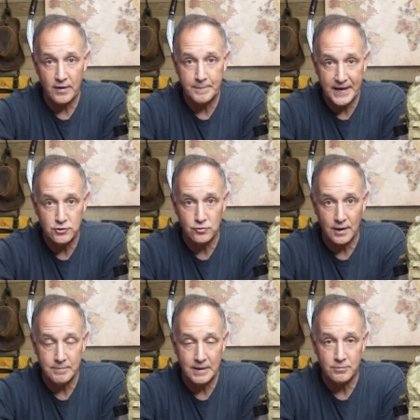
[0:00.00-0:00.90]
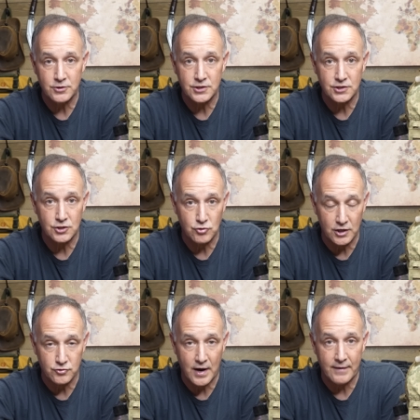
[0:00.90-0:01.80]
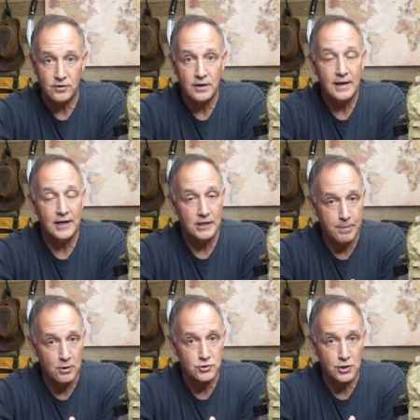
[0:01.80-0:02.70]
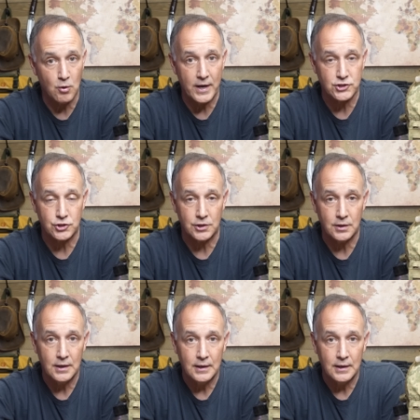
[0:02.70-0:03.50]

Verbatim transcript: of our Patreon members is a truck driver, and he posed the question.